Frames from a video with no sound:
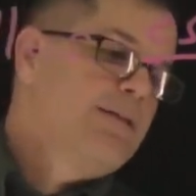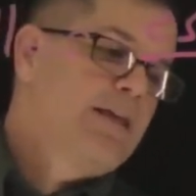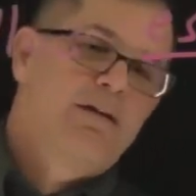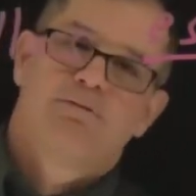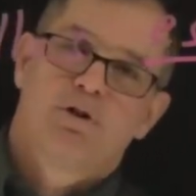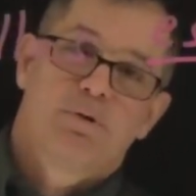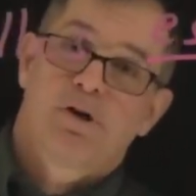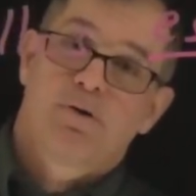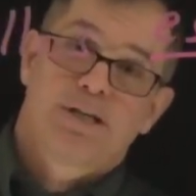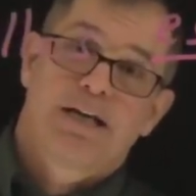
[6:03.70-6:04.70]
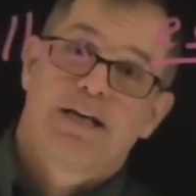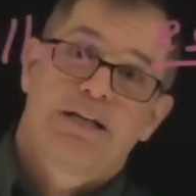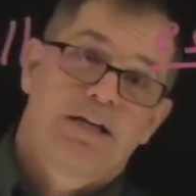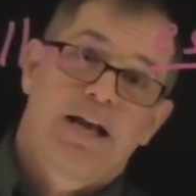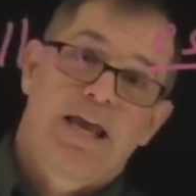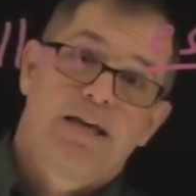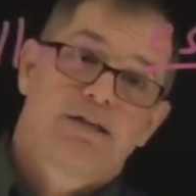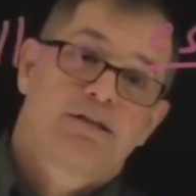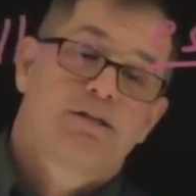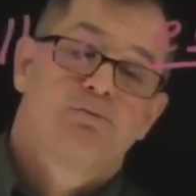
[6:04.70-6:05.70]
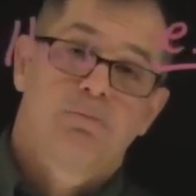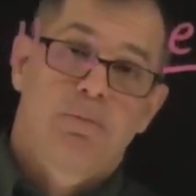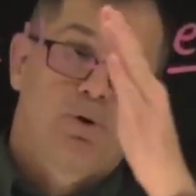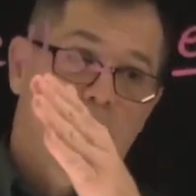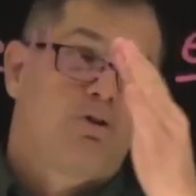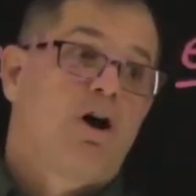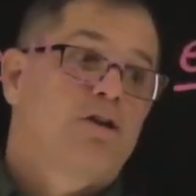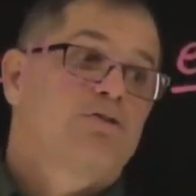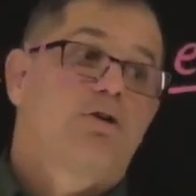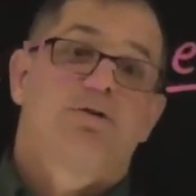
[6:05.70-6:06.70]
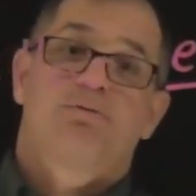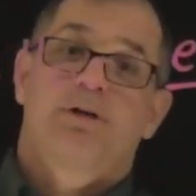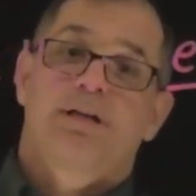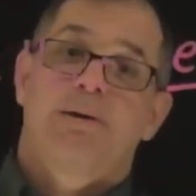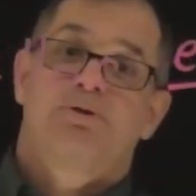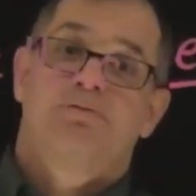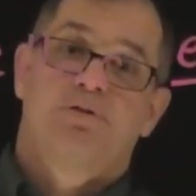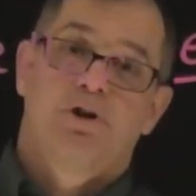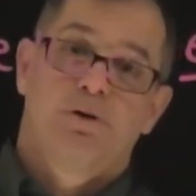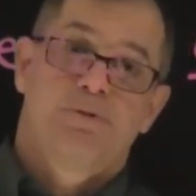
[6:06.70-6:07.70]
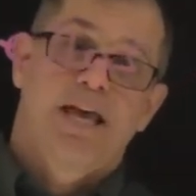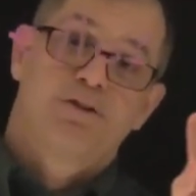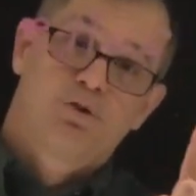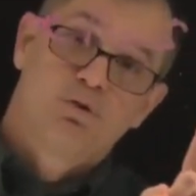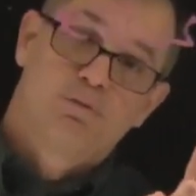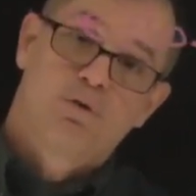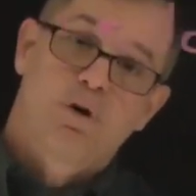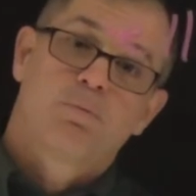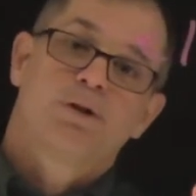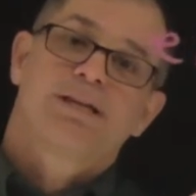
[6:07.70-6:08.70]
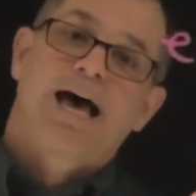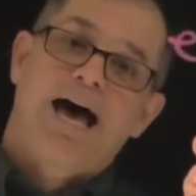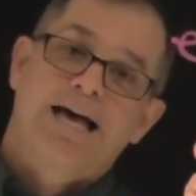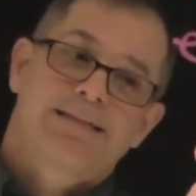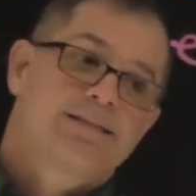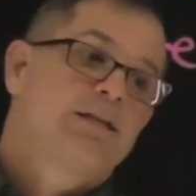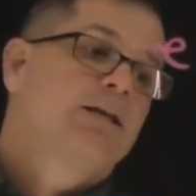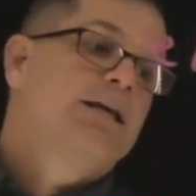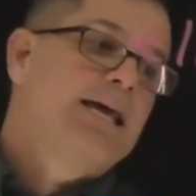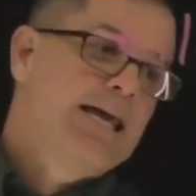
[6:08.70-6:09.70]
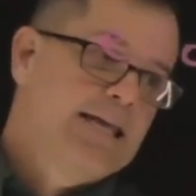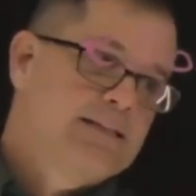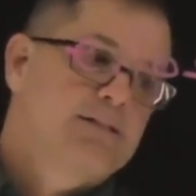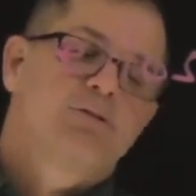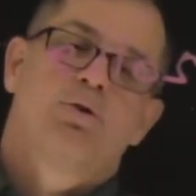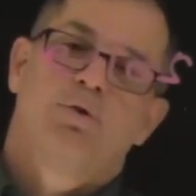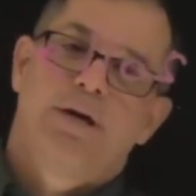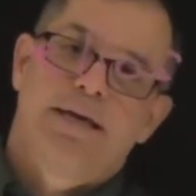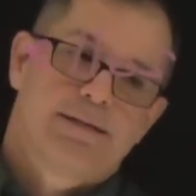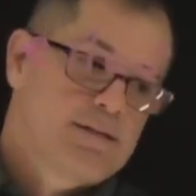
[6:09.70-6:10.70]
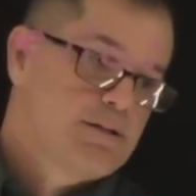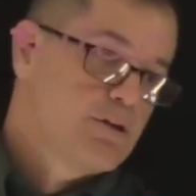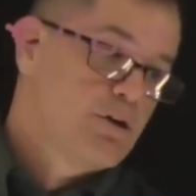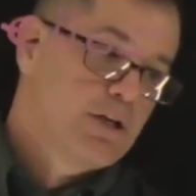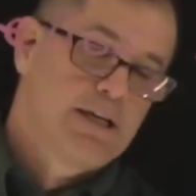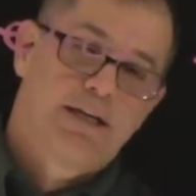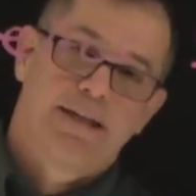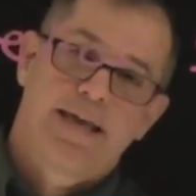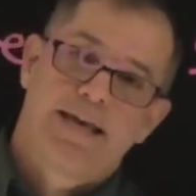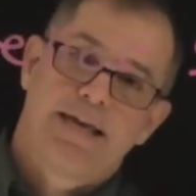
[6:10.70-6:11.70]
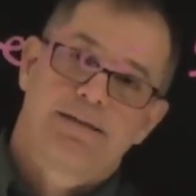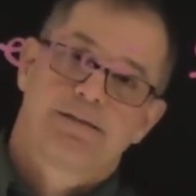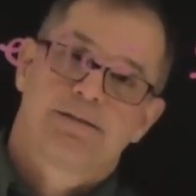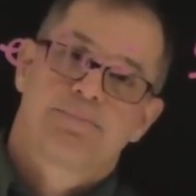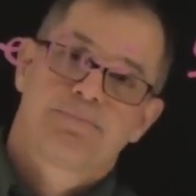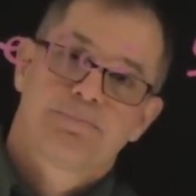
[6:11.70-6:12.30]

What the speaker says: that verb is always going to end in an S. Remember, across our three types of verbs, that to form was as, es, o es. They're all going to end in that S.